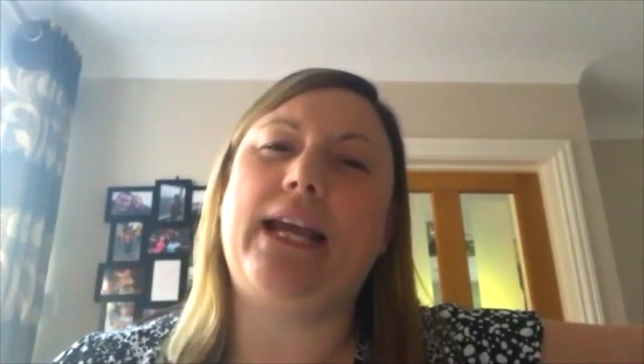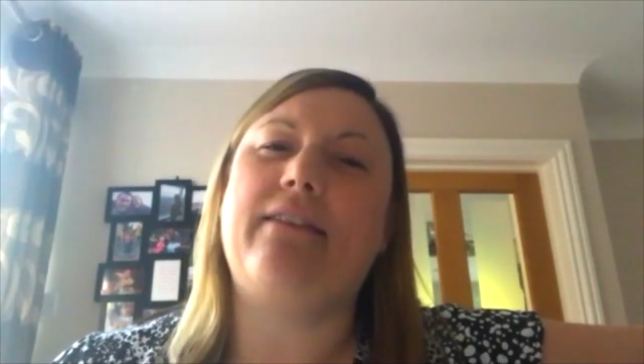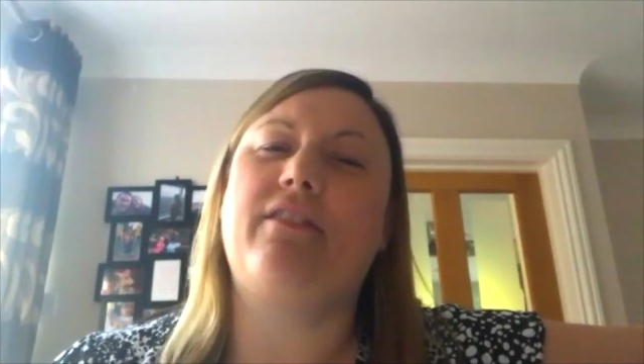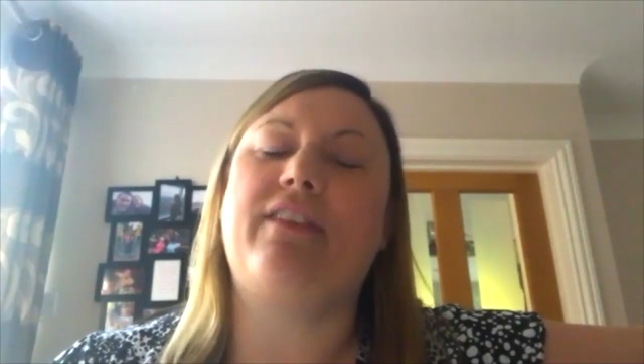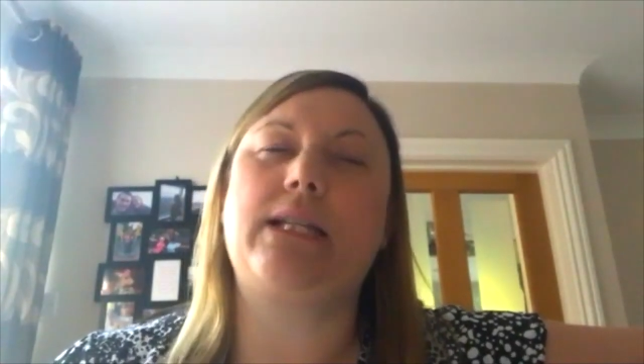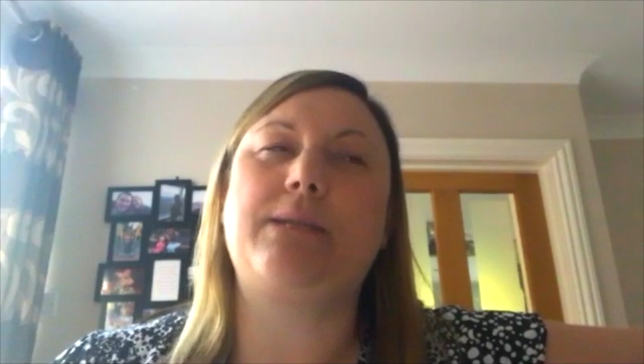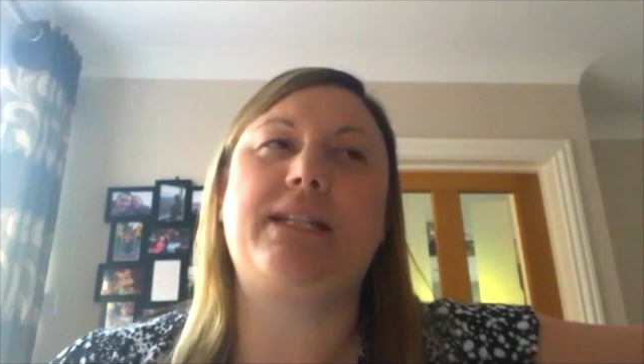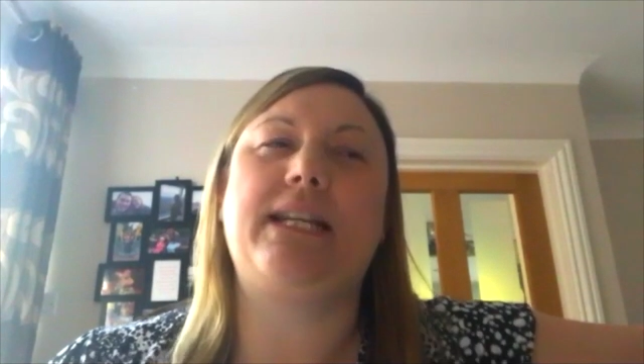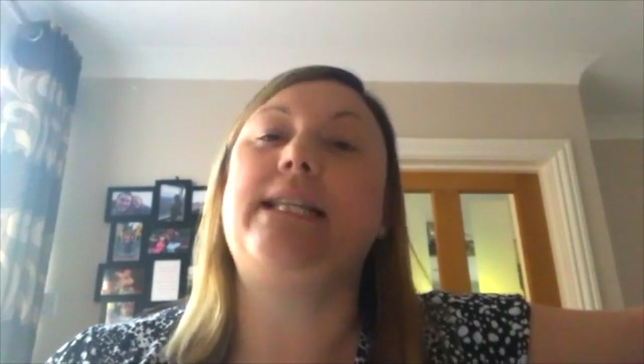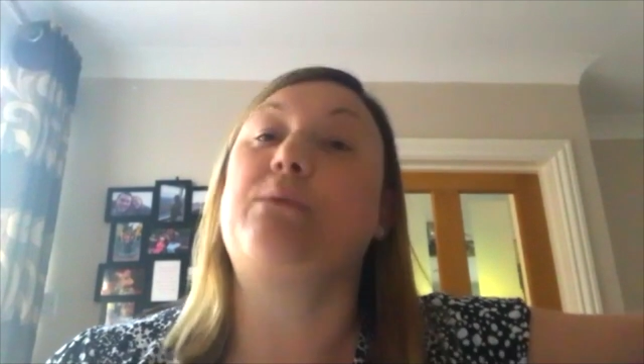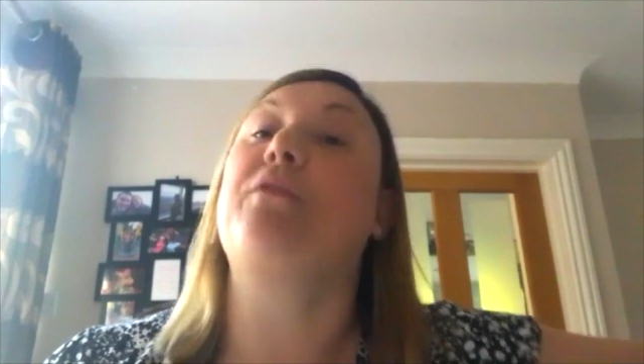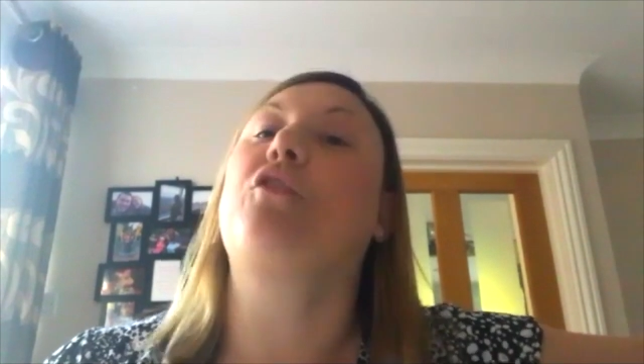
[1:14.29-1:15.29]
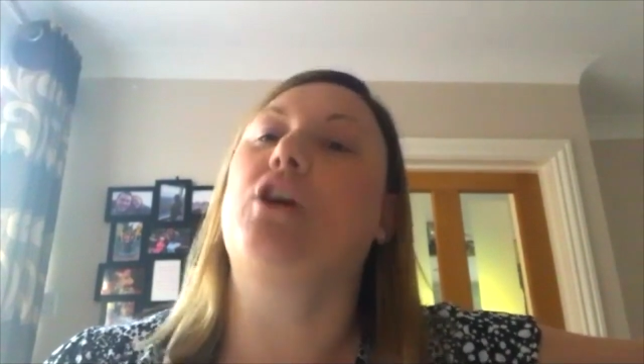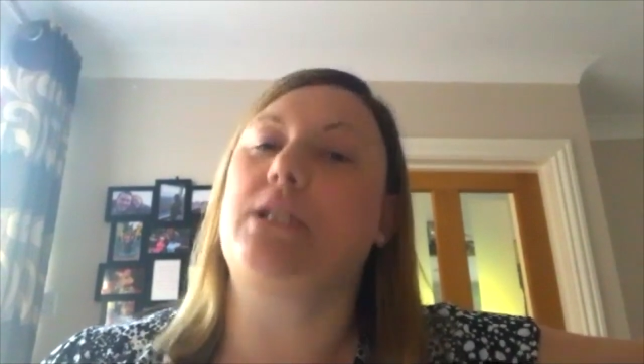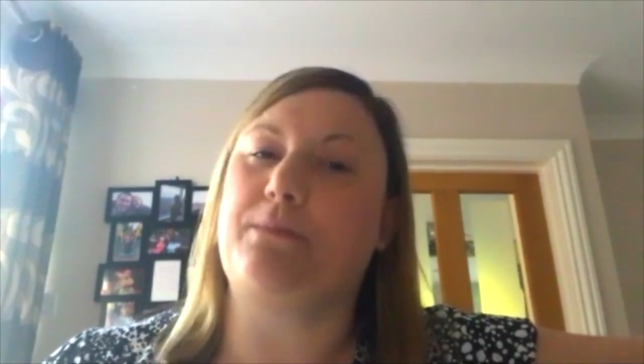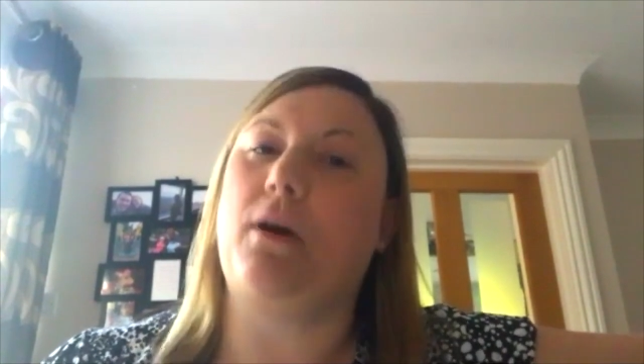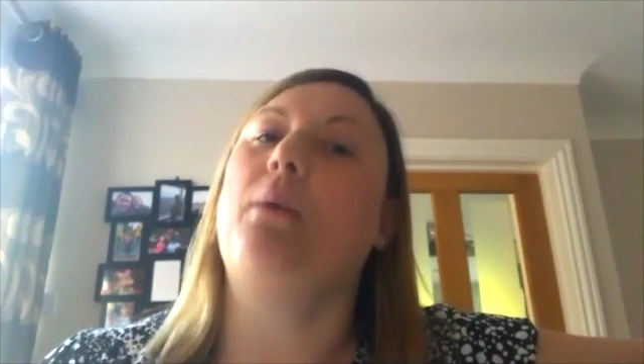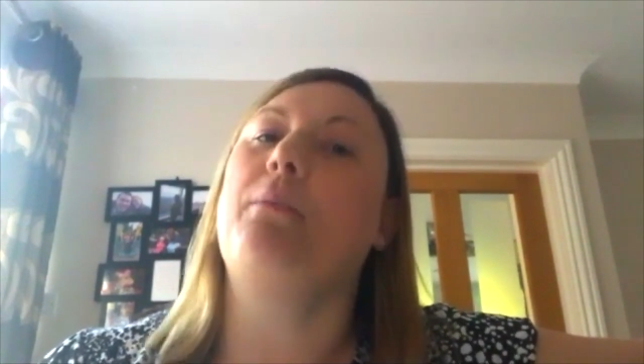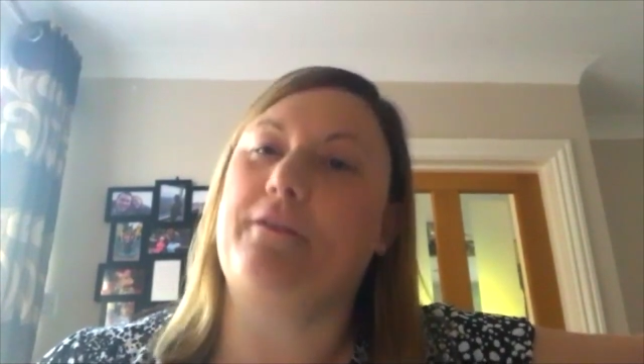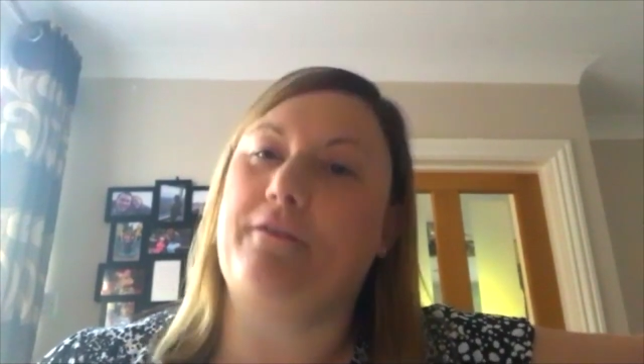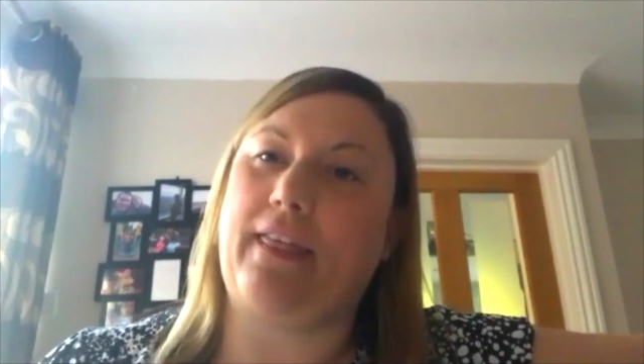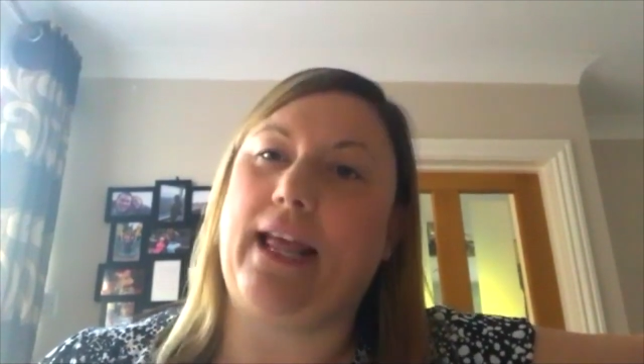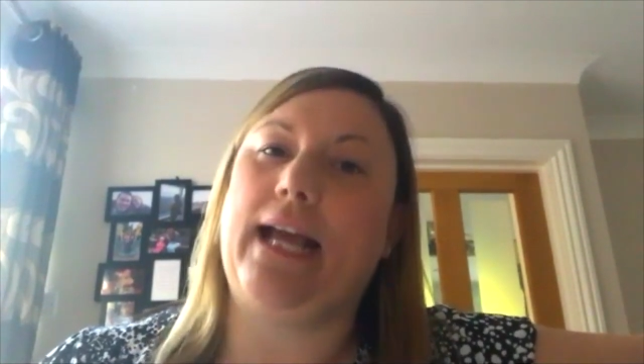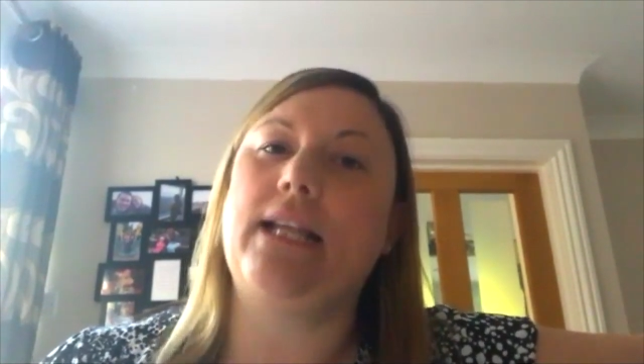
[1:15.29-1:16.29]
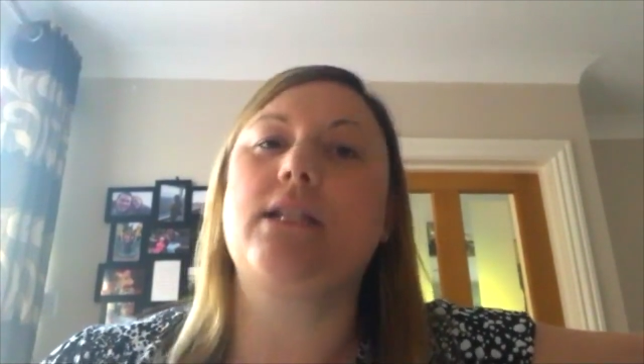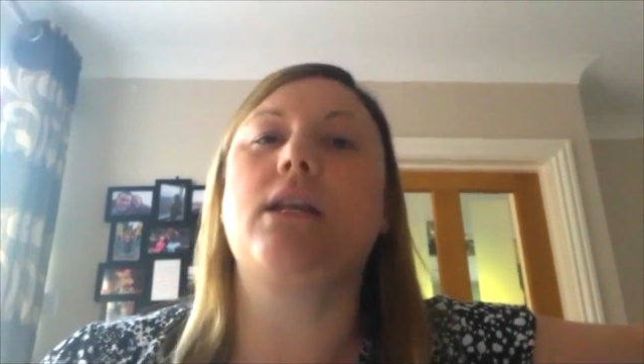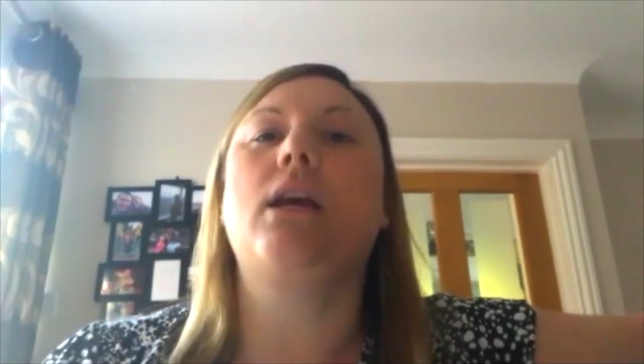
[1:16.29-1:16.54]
area of expertise. We've got a department for that.